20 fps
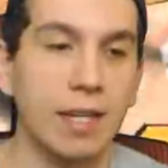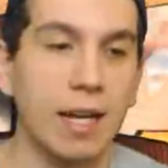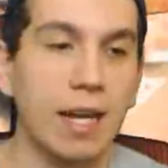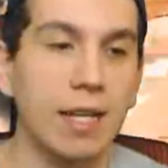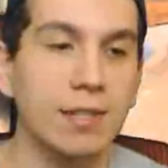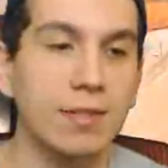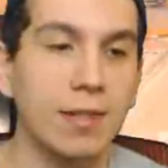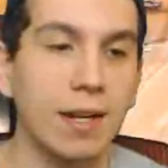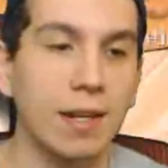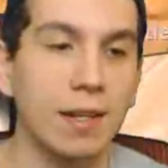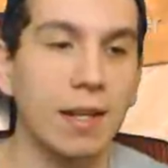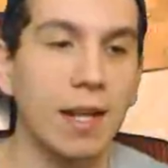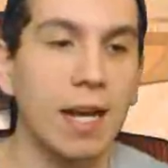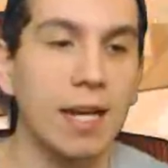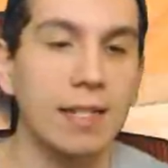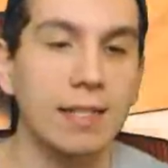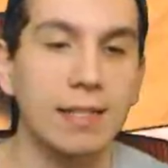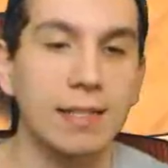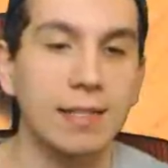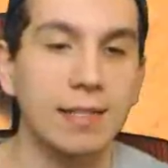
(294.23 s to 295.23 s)
That's what I
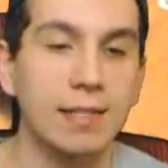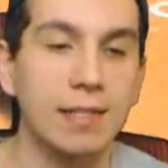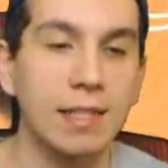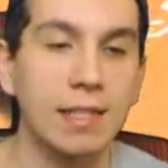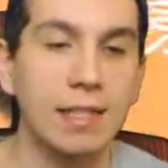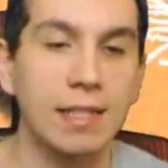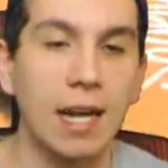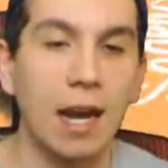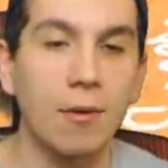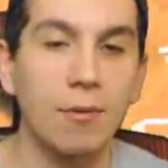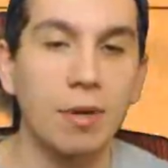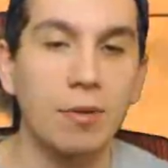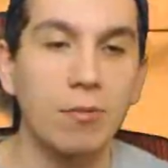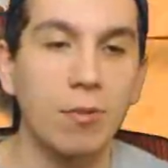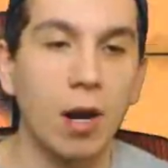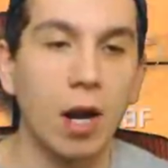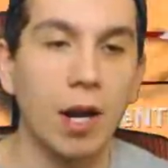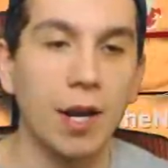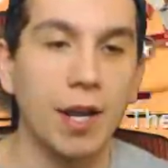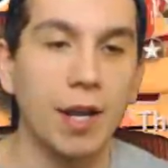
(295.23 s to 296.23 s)
like to see. Now we
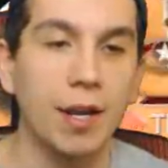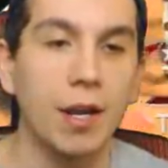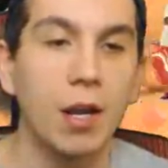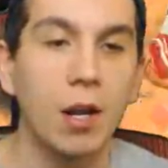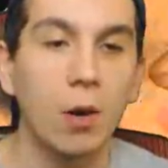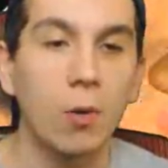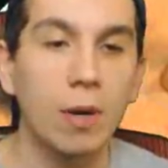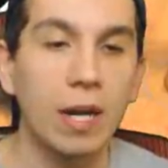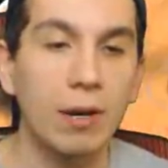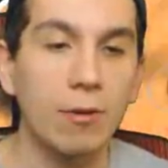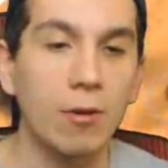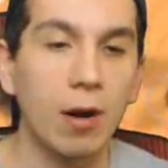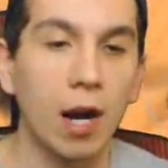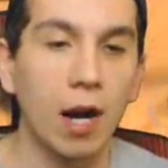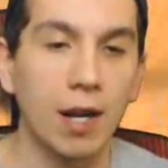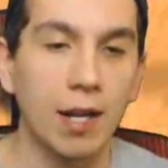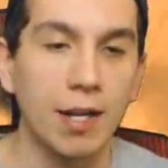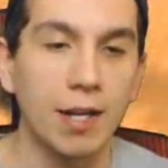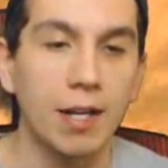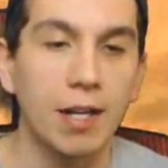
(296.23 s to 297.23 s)
running. We
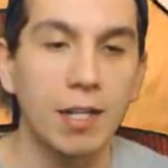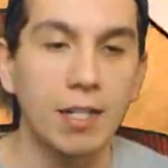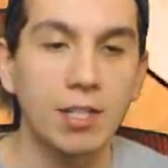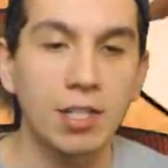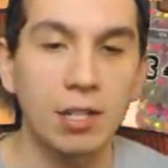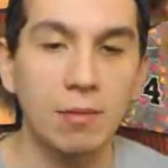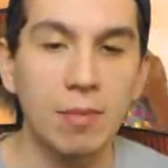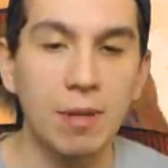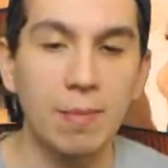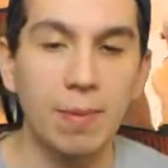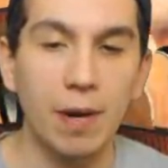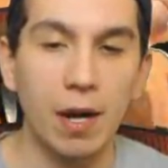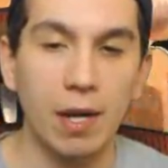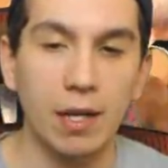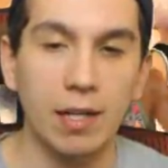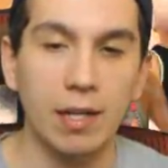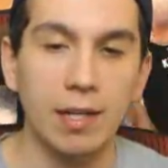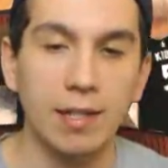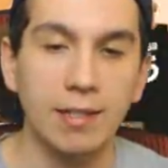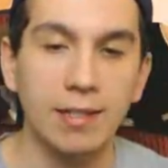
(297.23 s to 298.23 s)
running. Jimmy
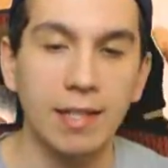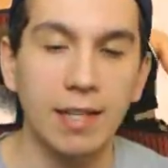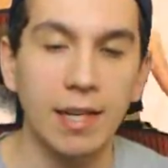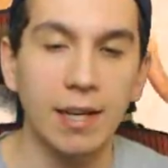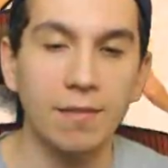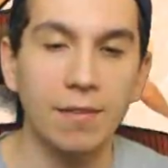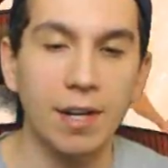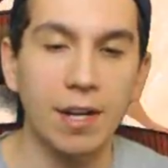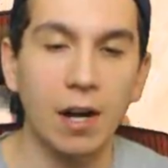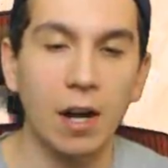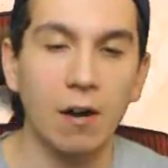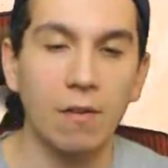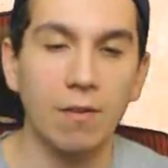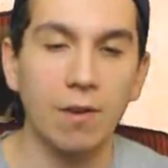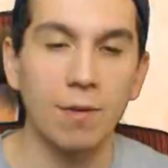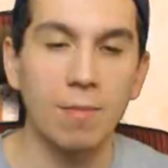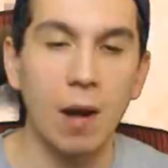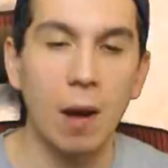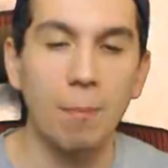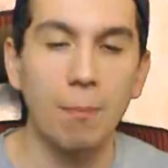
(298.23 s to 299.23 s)
Buckets, give it
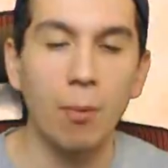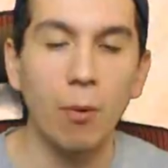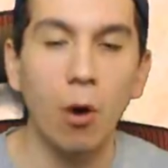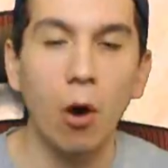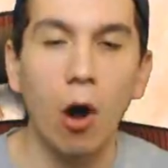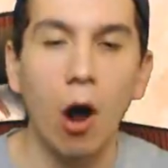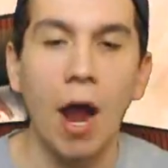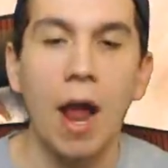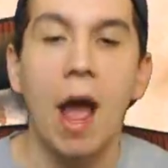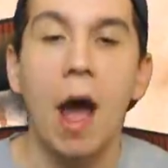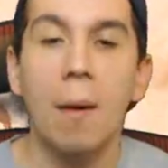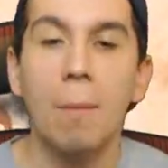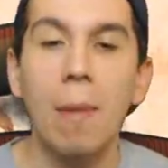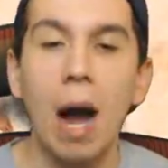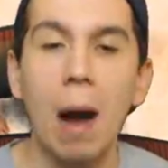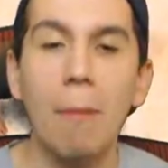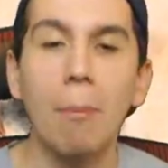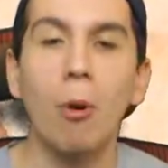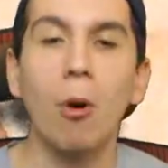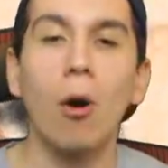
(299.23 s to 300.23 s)
over to my boy.
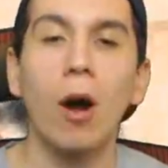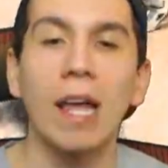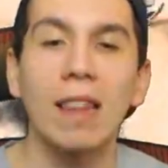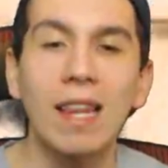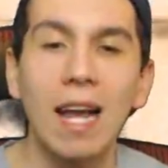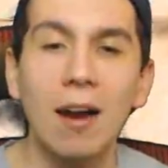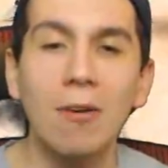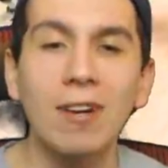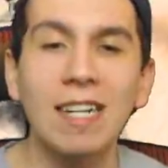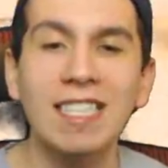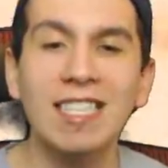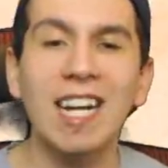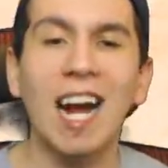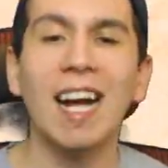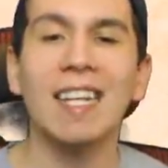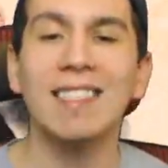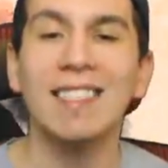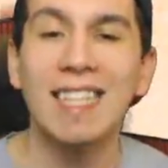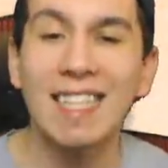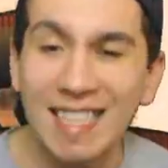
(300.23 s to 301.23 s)
My boy, Larry
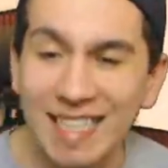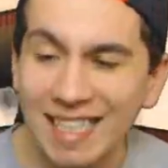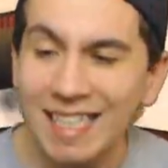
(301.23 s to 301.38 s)
Johnson.